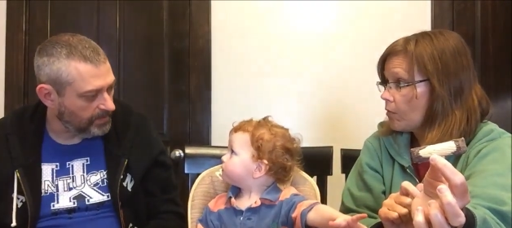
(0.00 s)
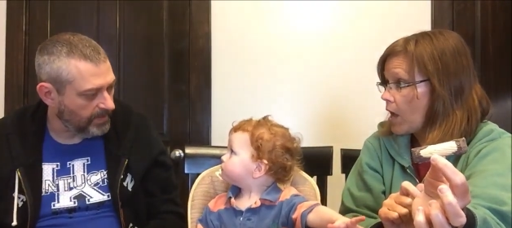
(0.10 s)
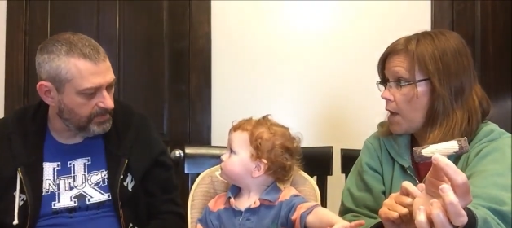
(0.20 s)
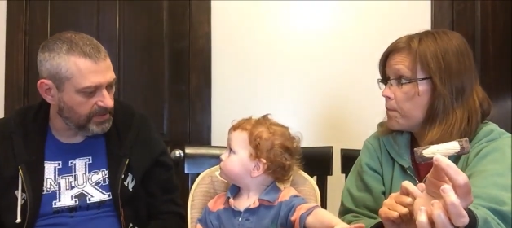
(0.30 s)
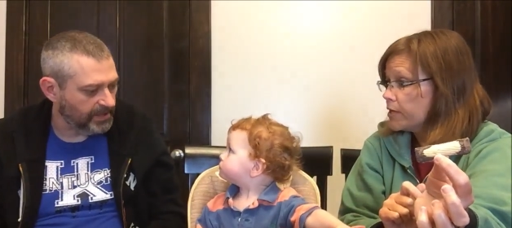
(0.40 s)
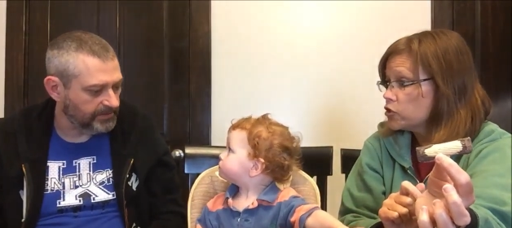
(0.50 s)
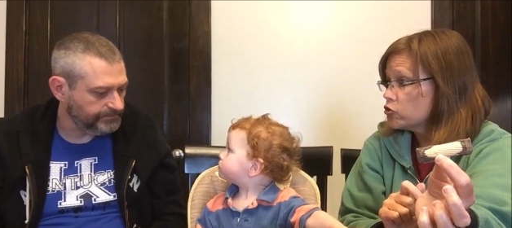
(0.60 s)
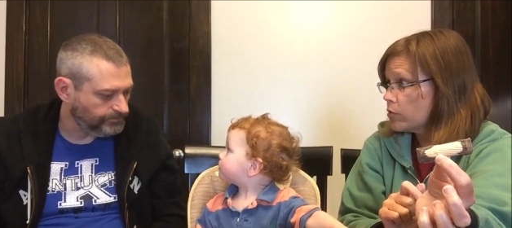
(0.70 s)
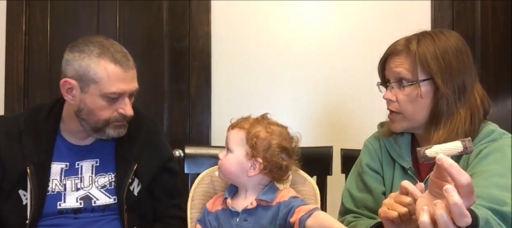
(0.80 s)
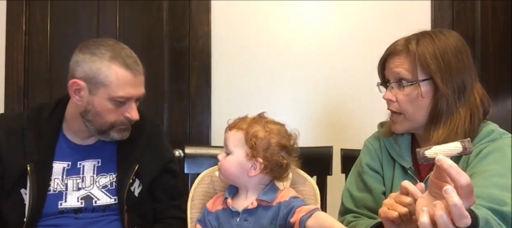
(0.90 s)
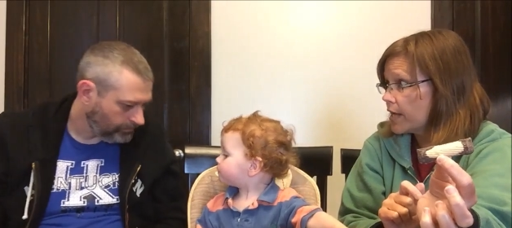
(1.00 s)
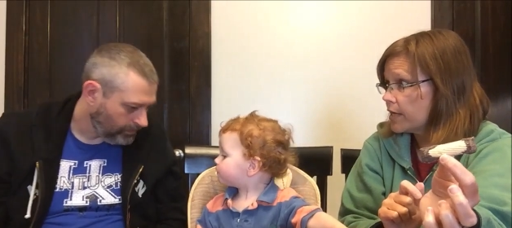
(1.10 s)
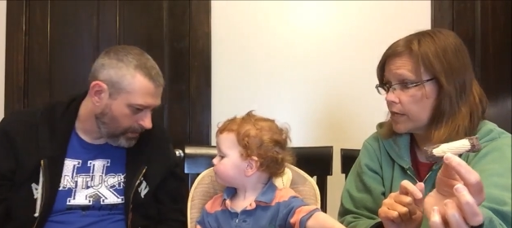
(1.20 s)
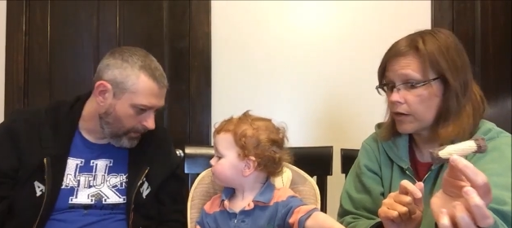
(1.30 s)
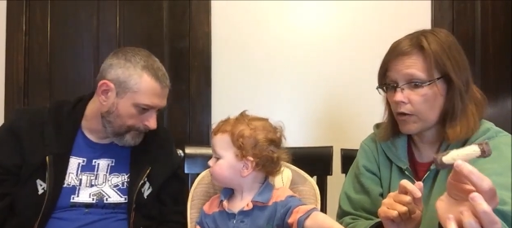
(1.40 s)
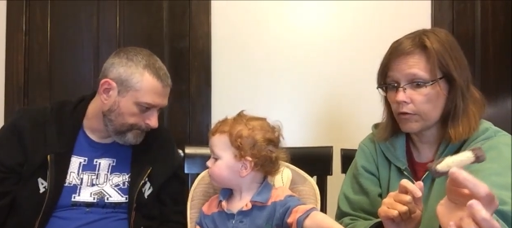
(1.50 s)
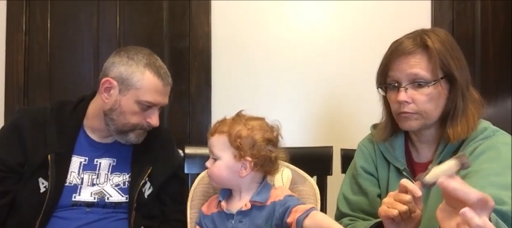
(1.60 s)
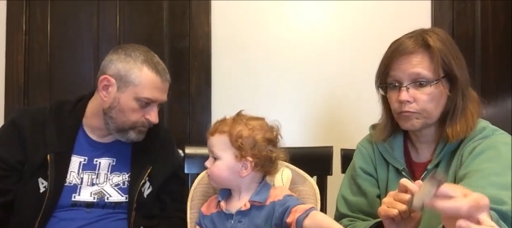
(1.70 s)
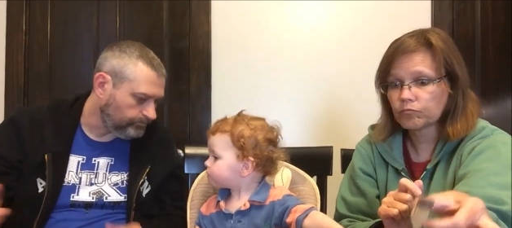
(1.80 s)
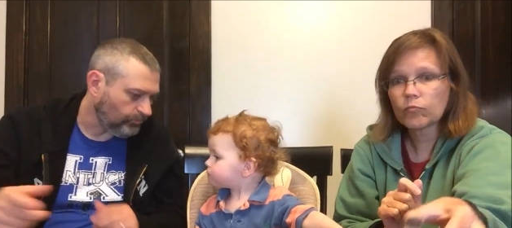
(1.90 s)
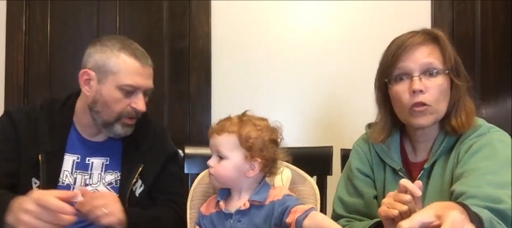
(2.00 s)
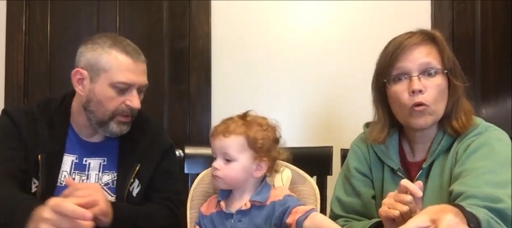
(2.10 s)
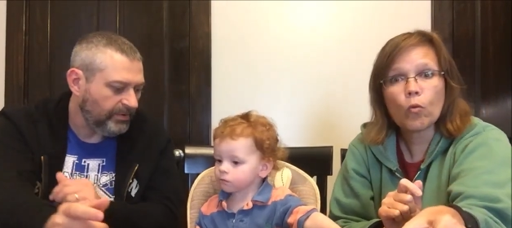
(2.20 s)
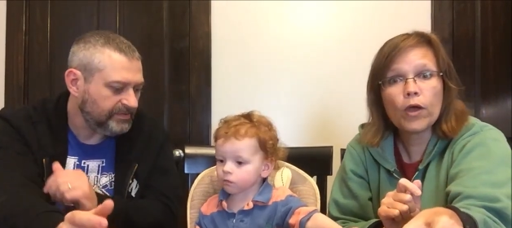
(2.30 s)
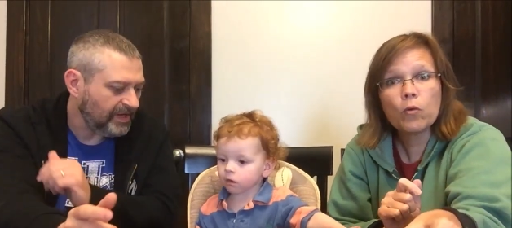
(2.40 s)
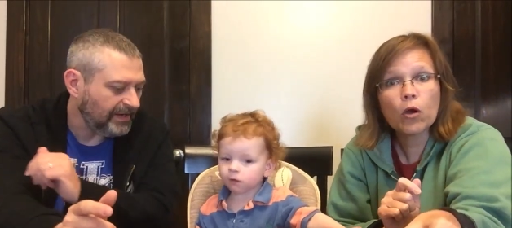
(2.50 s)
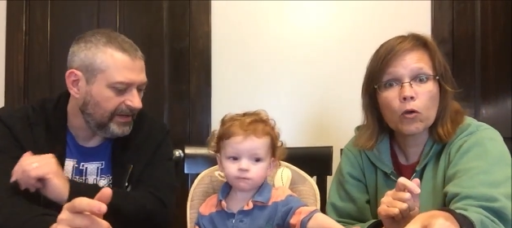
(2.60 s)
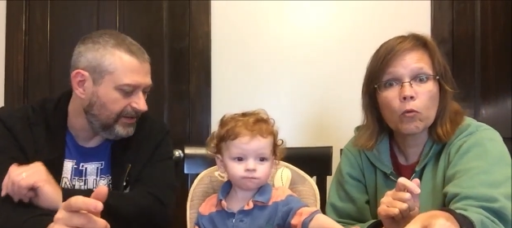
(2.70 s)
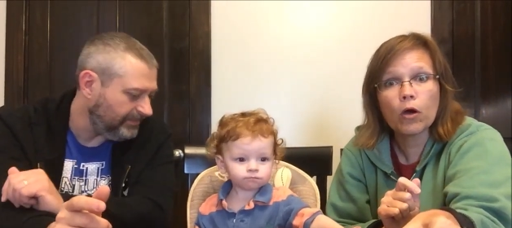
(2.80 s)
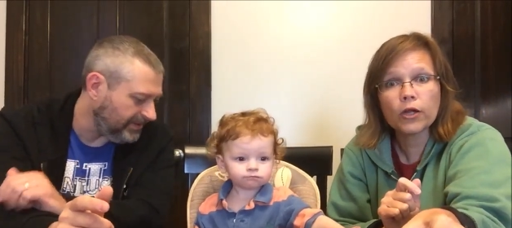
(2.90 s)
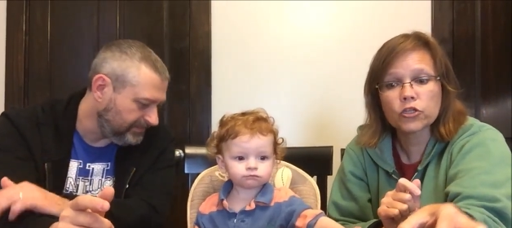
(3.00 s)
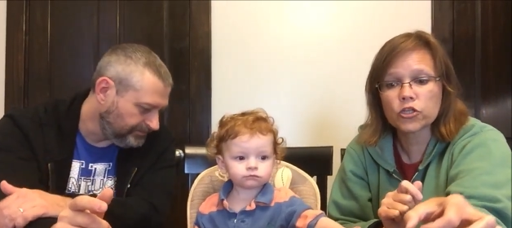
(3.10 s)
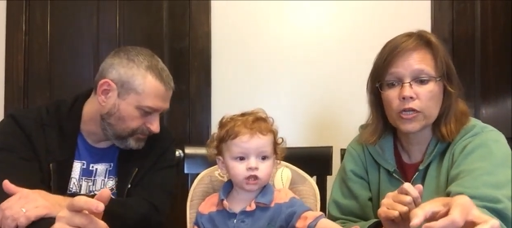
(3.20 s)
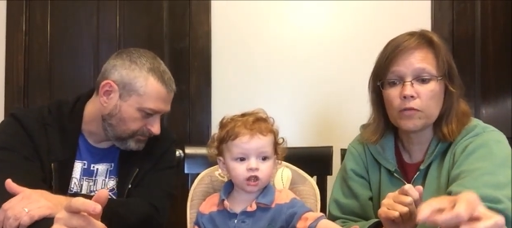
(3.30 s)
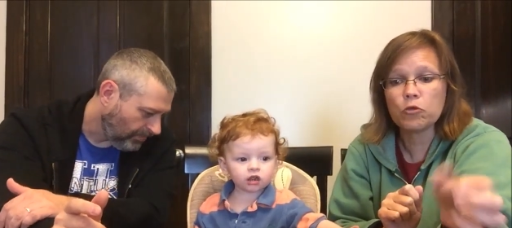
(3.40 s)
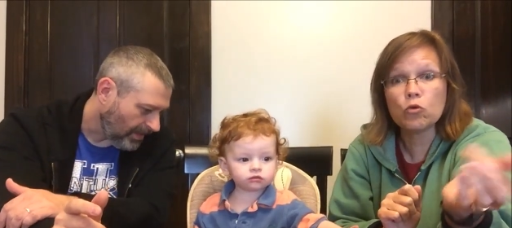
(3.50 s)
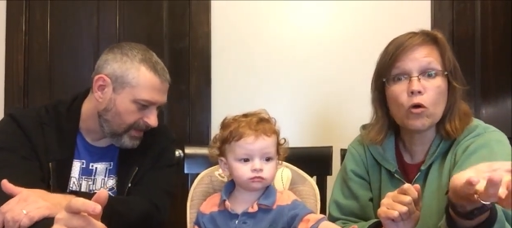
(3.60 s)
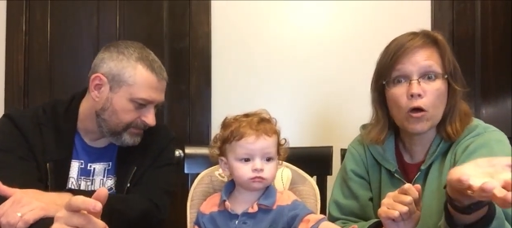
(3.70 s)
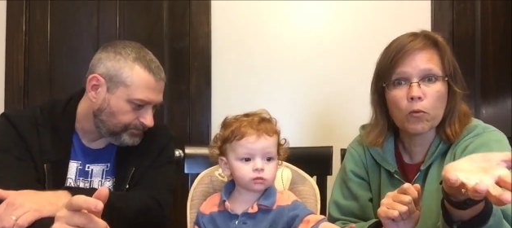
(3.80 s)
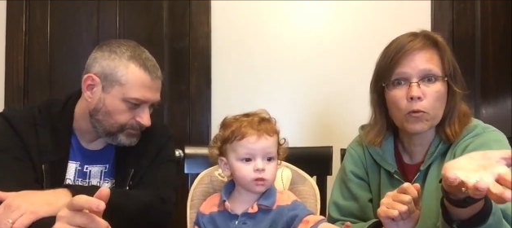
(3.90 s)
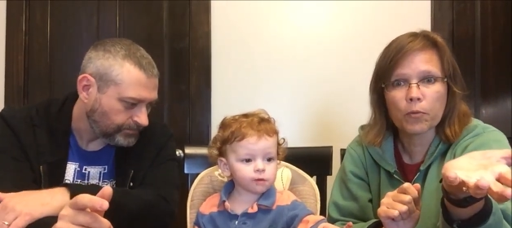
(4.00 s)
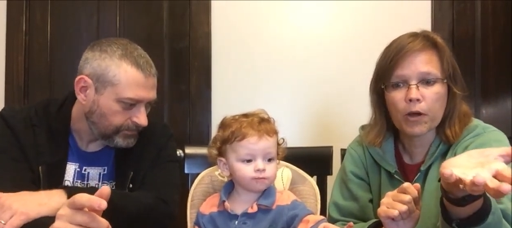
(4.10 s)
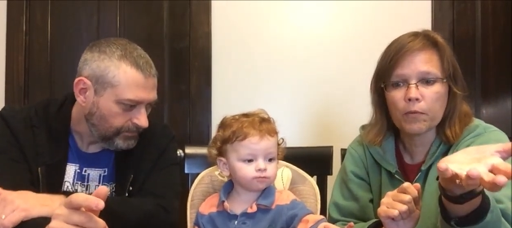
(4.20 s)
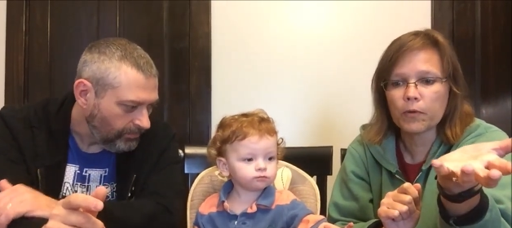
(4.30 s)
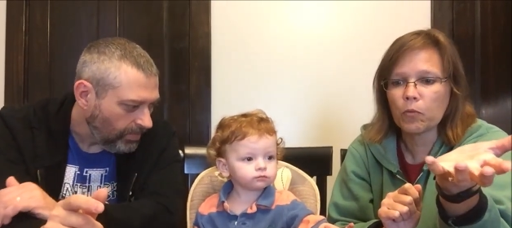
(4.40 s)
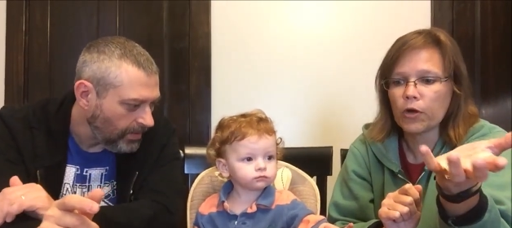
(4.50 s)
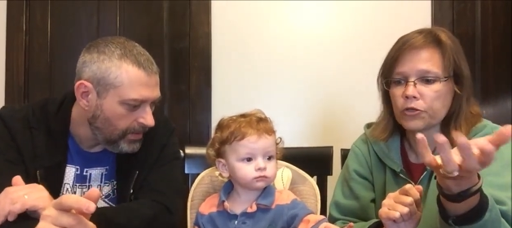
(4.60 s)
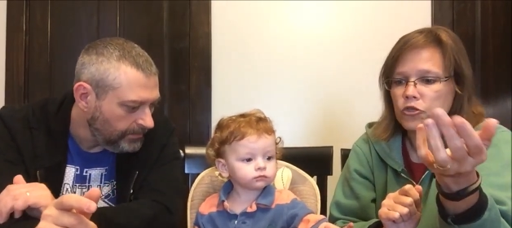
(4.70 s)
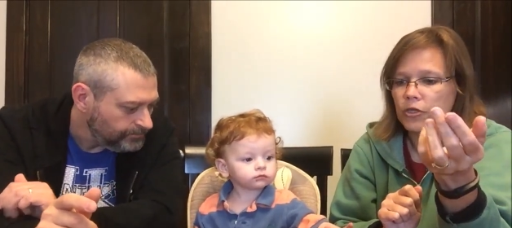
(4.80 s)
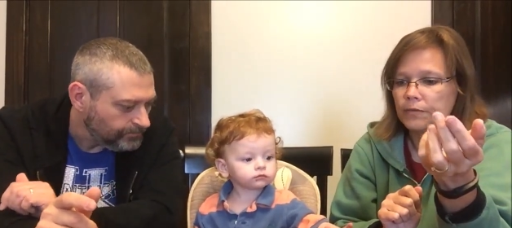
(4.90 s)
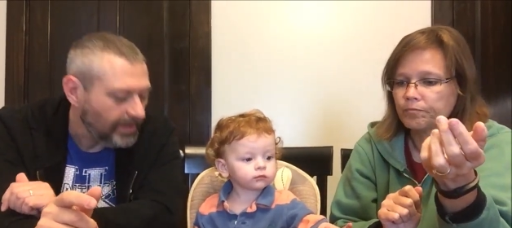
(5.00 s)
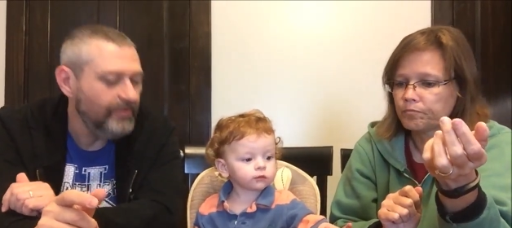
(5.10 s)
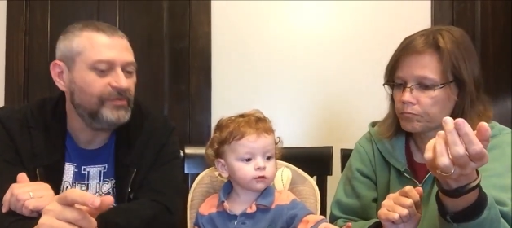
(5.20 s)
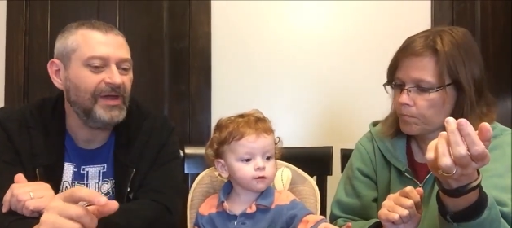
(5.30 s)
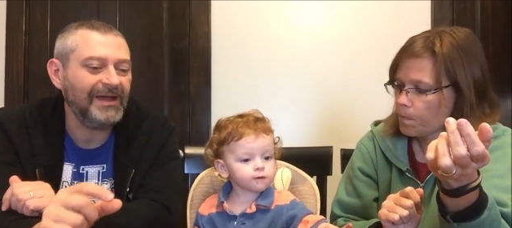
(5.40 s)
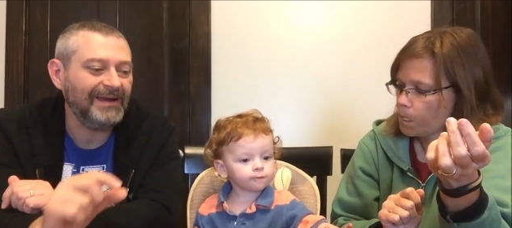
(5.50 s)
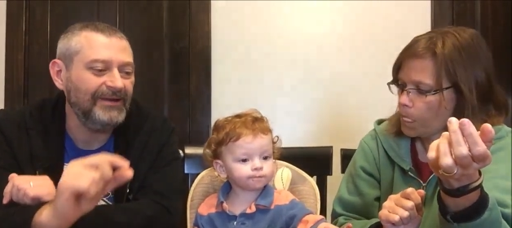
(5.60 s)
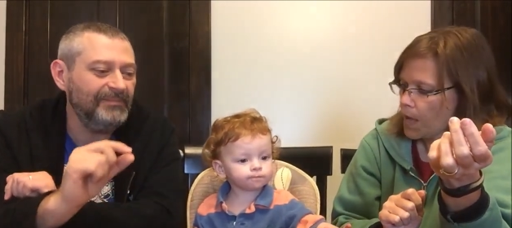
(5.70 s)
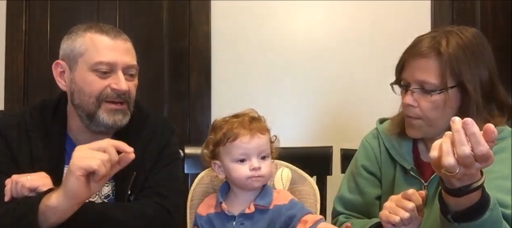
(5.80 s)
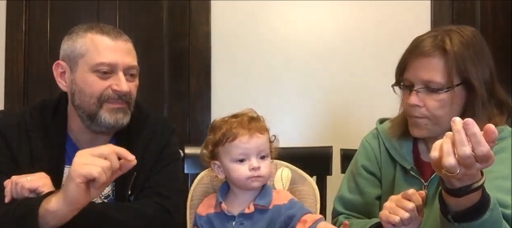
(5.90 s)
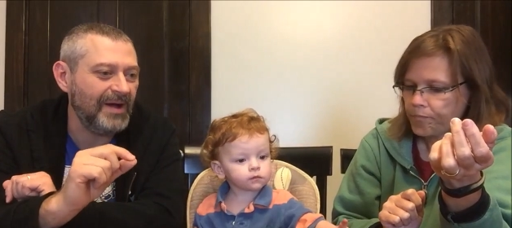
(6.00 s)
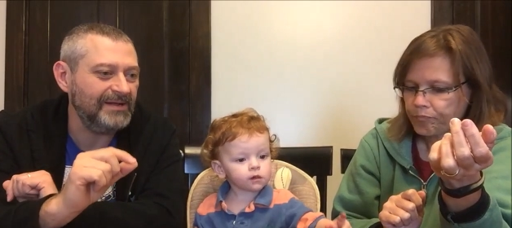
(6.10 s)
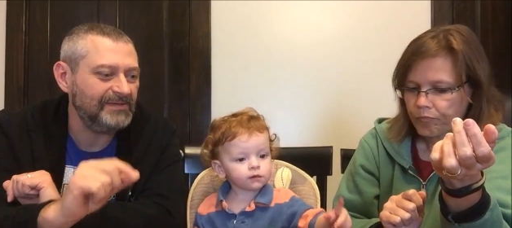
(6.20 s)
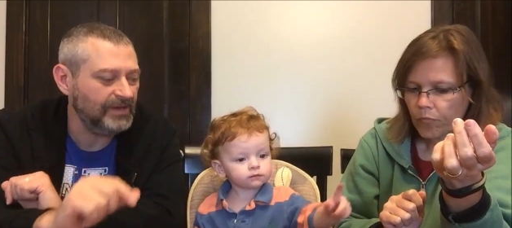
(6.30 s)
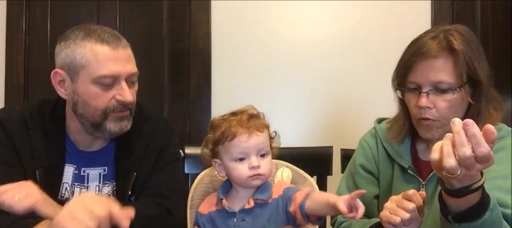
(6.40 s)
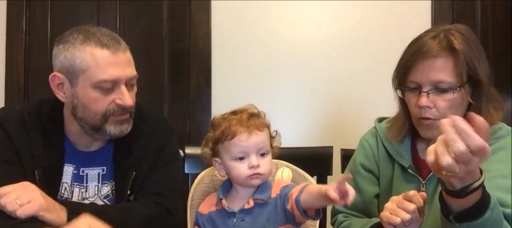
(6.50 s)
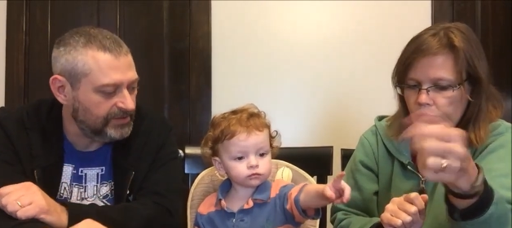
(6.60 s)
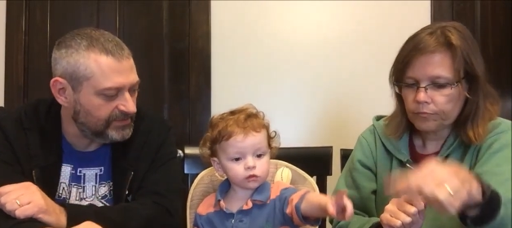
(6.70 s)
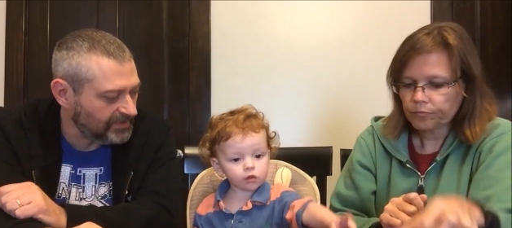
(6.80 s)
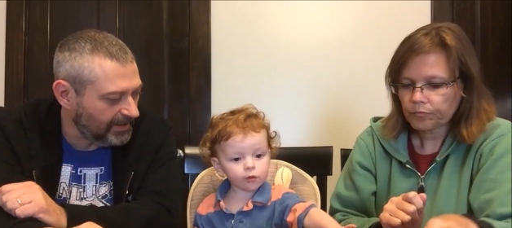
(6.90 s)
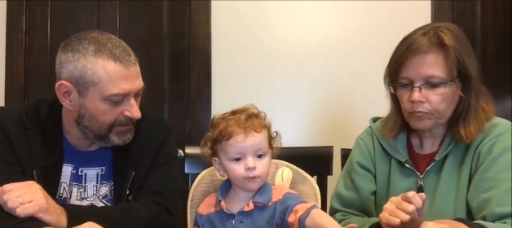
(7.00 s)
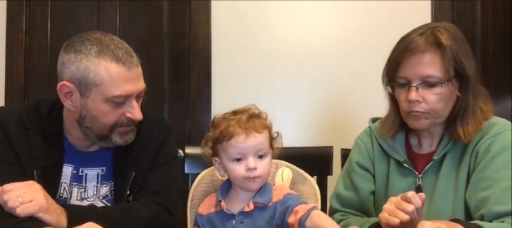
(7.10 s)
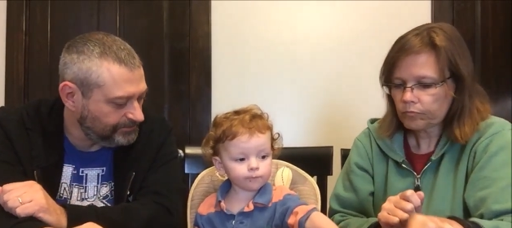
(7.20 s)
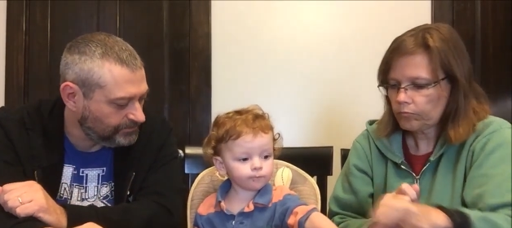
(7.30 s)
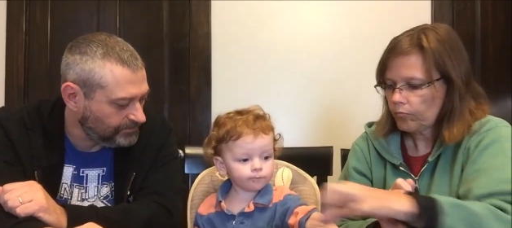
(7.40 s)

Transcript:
Speaker 1: I bet you he ate it all.
Speaker 2: But
Speaker 1: he was we weren't watching bit. him. You all were probably watching him.
Speaker 2: He was taking little bitty bites, and all of a sudden it's gone.